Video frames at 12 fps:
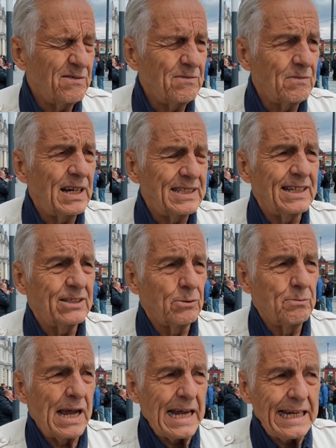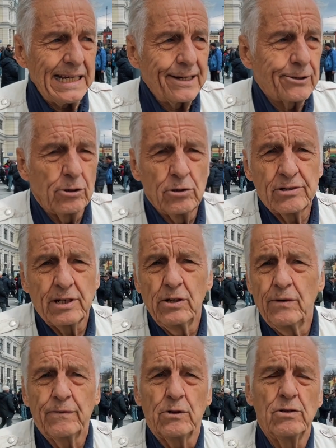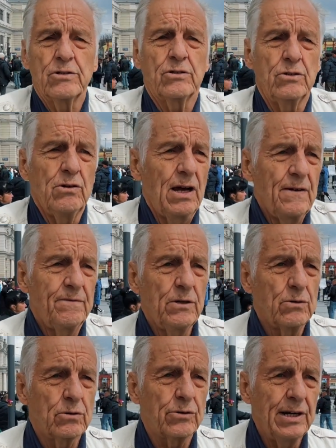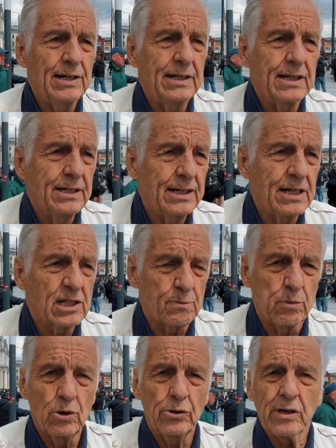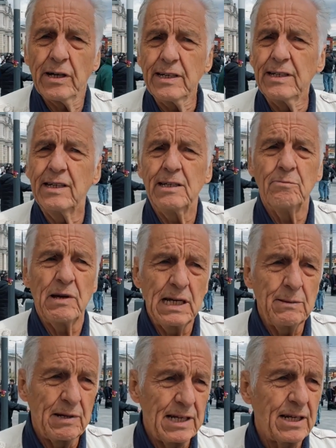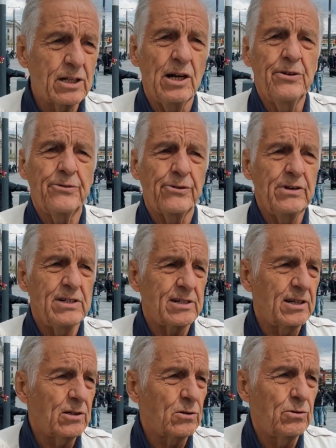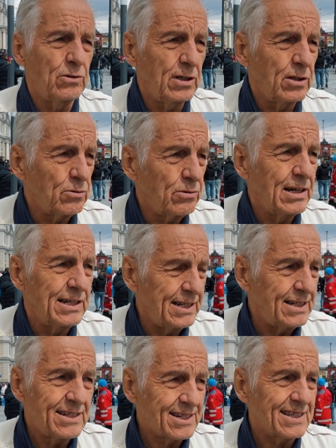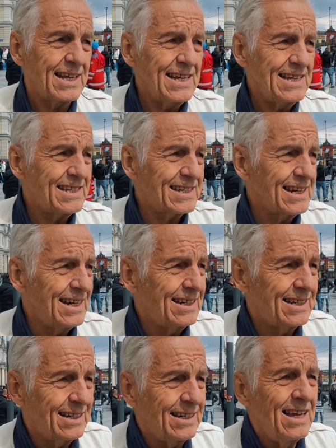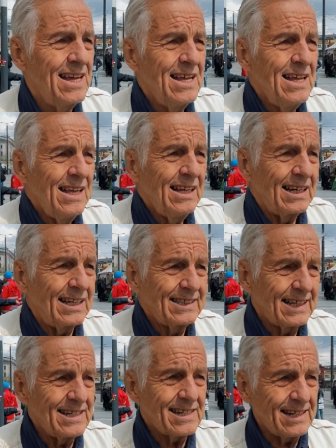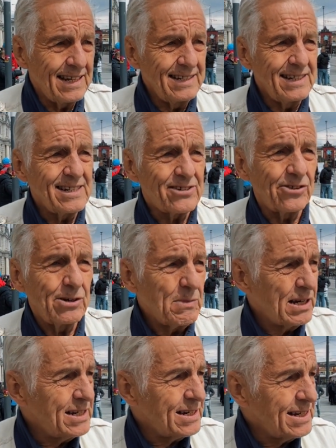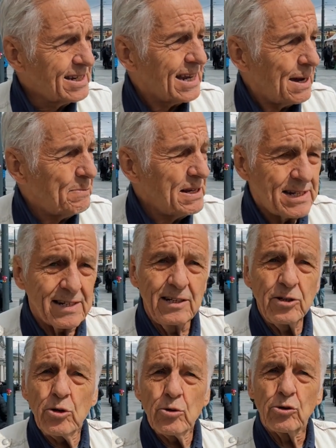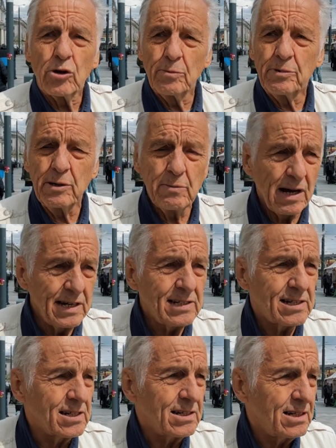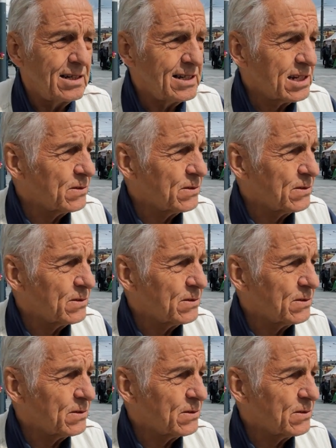I think the main cause. And of course, you have Ukrainian diaspora in many countries, including United States, and this happens in Europe. Reminds us